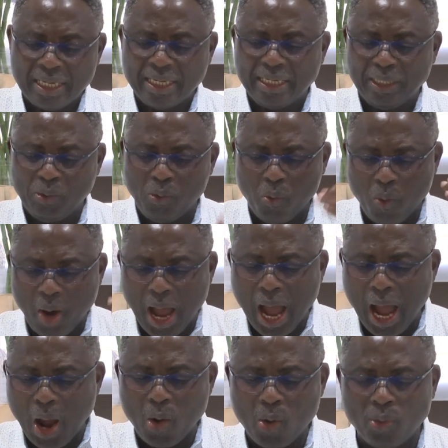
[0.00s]
a
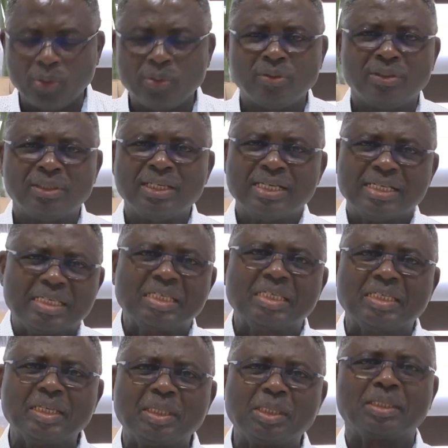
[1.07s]
wow
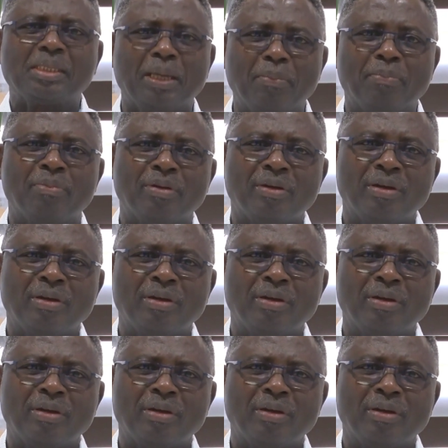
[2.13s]
system